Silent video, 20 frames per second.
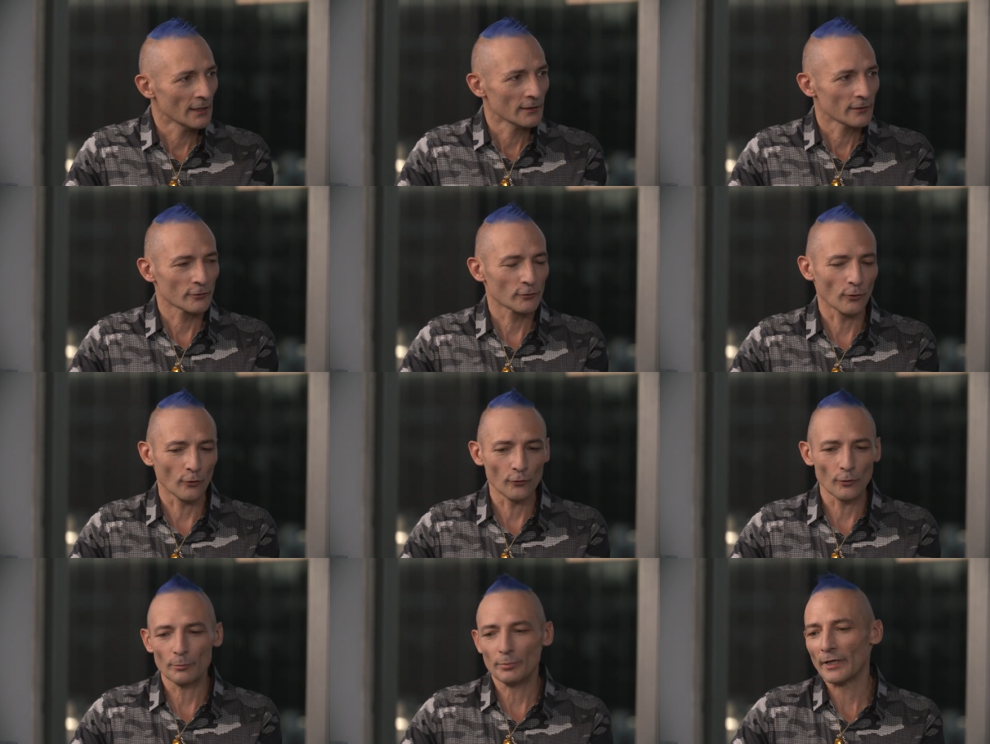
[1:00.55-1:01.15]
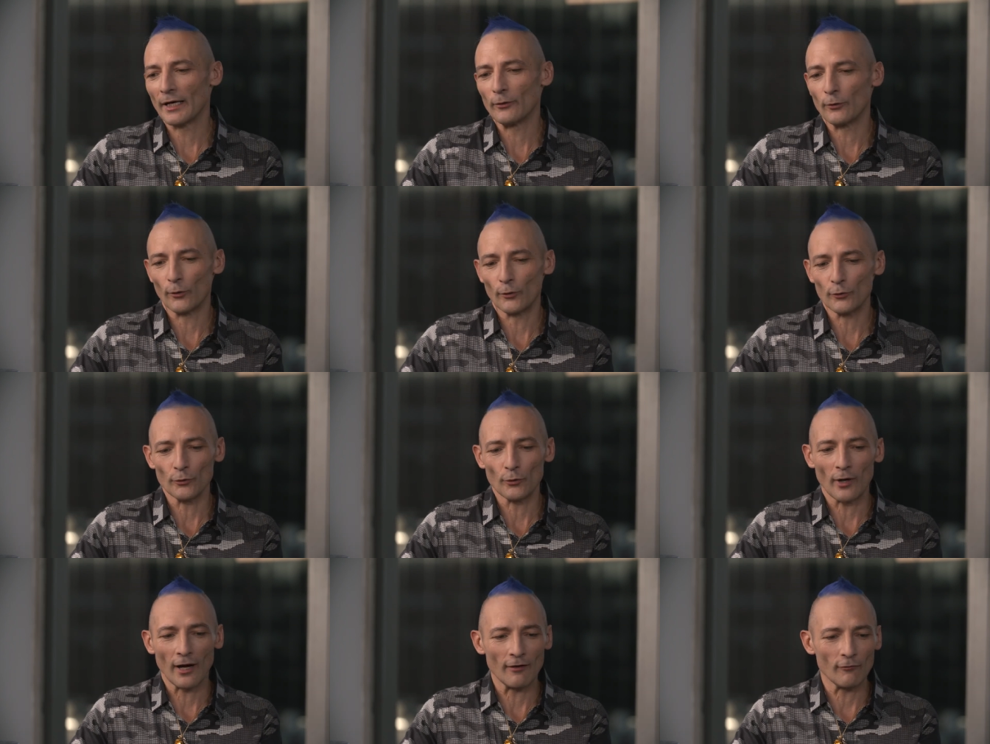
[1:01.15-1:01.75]
So on the piano,
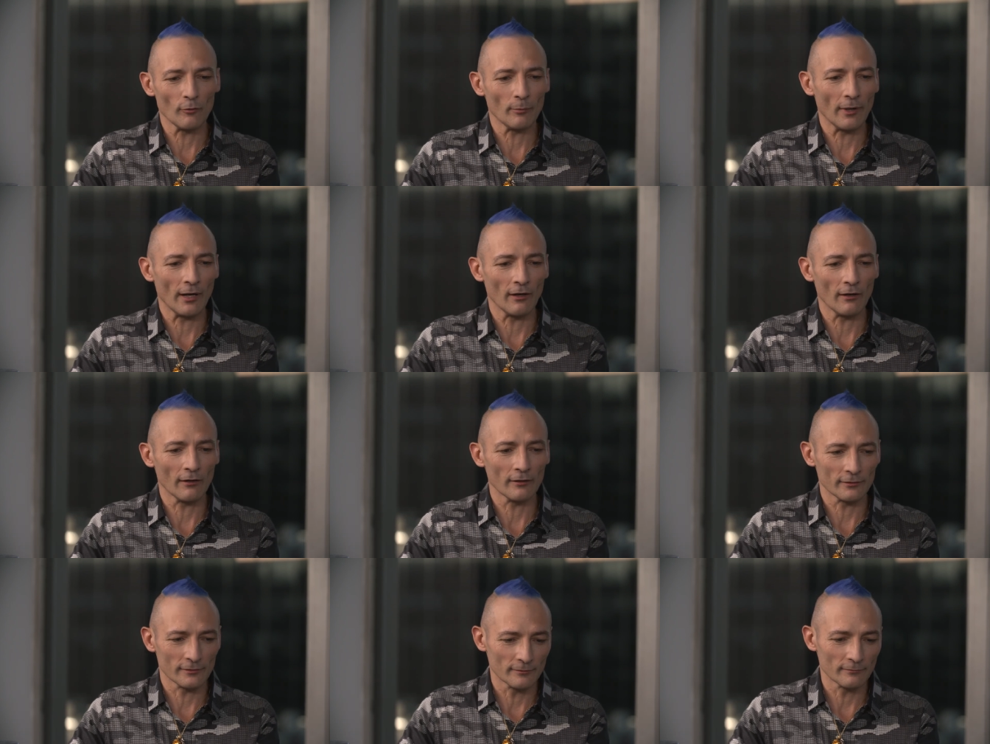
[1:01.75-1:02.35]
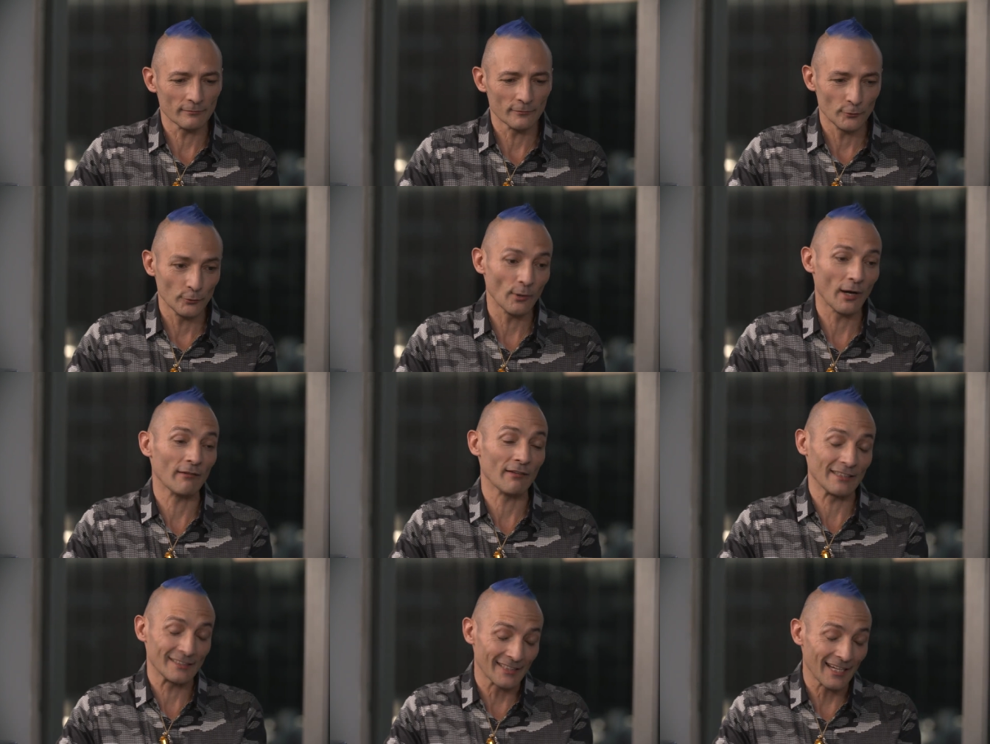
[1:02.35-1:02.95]
you
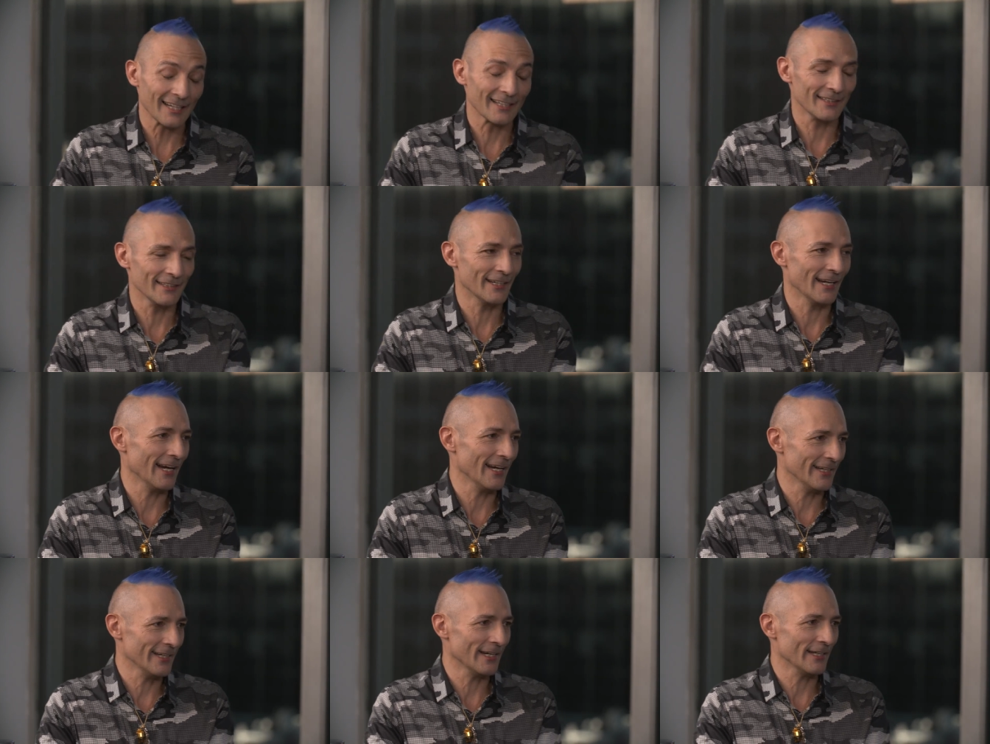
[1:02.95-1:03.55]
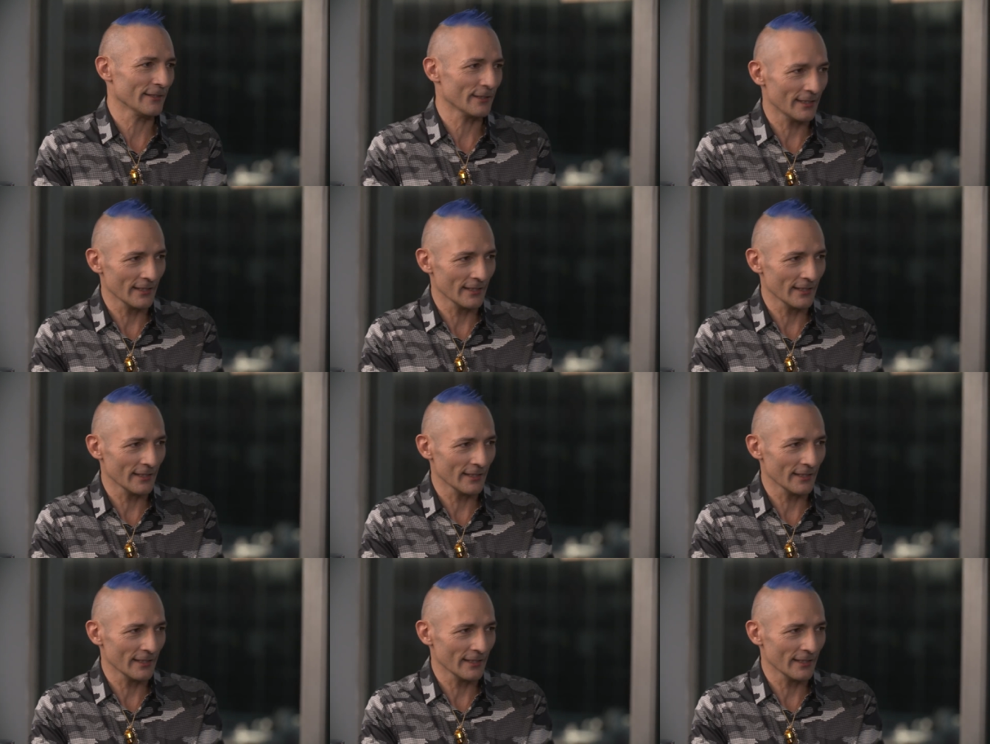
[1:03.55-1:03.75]
have exactly 88